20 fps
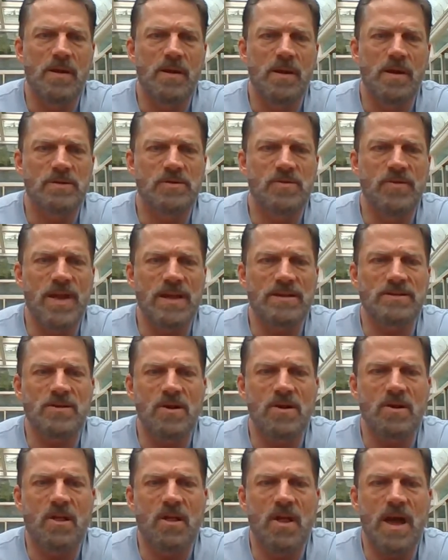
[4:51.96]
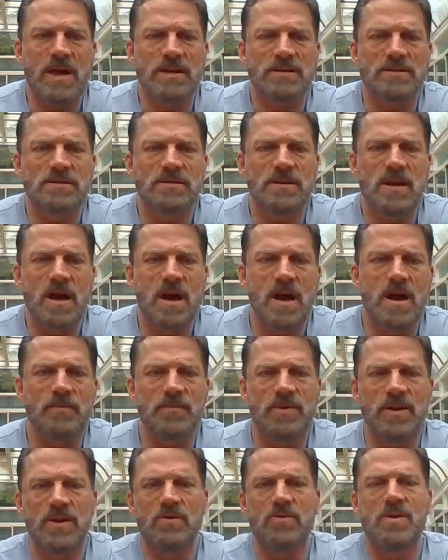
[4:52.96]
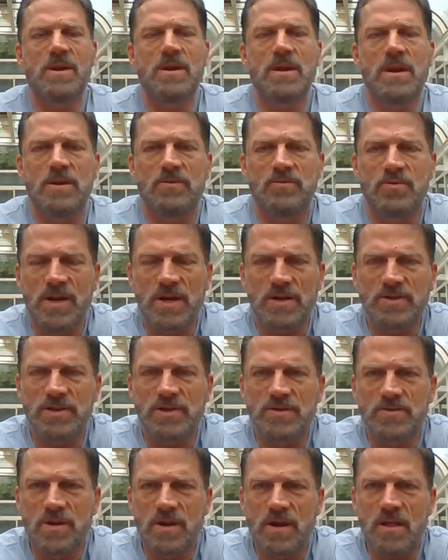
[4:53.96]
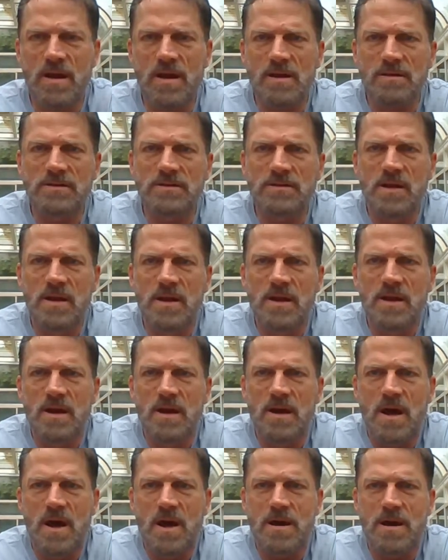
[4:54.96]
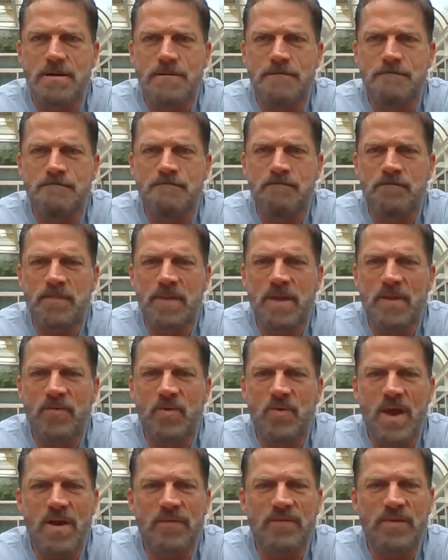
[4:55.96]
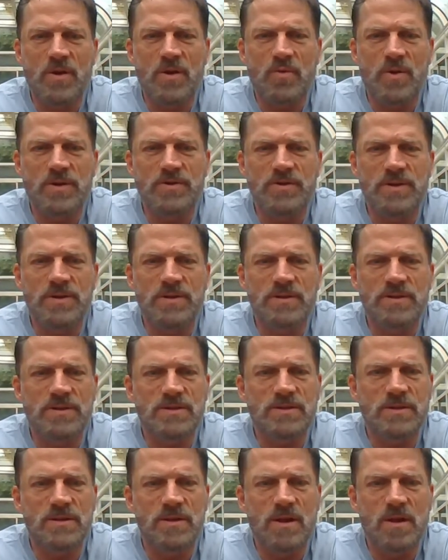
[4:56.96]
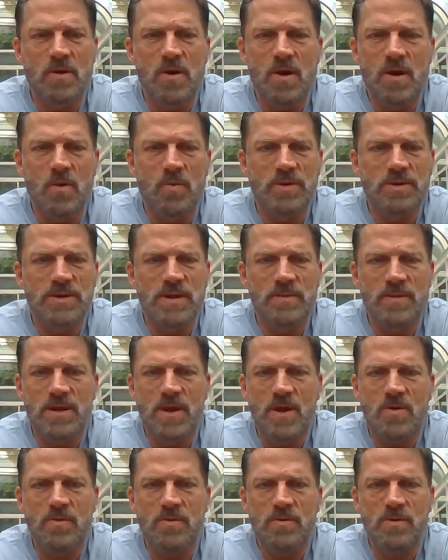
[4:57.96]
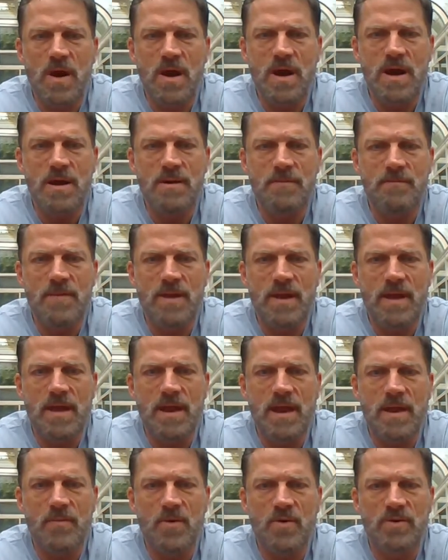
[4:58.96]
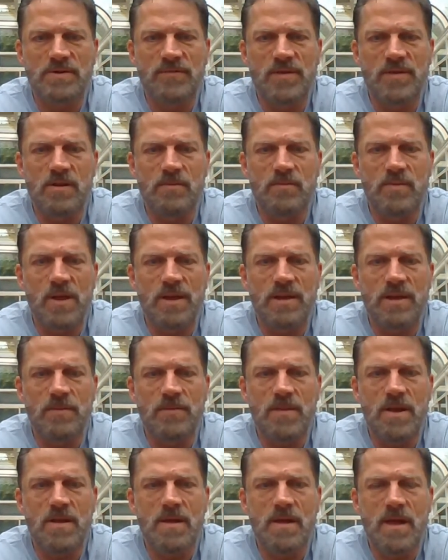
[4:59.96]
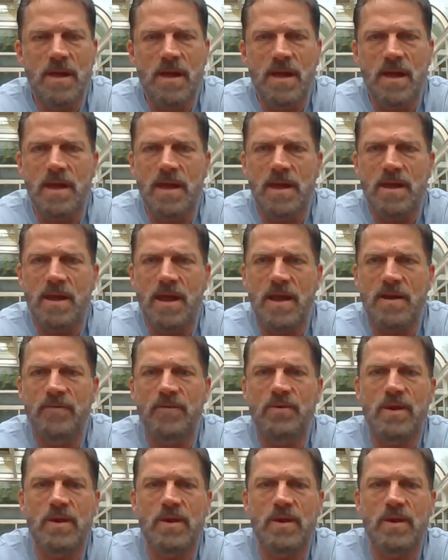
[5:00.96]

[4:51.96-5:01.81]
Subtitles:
So that's our class, an introduction to our class. If you have any questions, always let me know. And I'm always available on email. And have a great